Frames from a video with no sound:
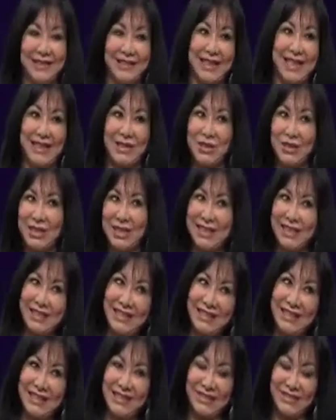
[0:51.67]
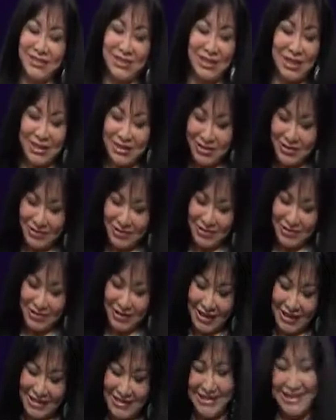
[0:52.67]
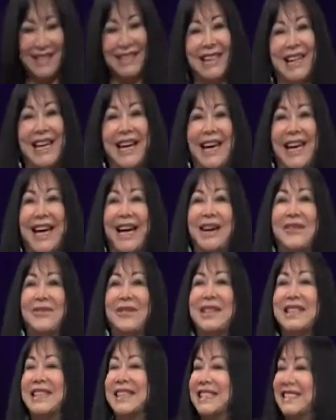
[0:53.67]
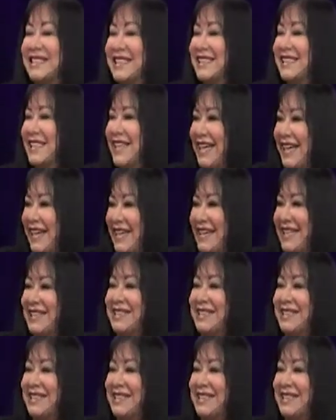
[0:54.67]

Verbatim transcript: Can you see it? Don't I look great? And with us today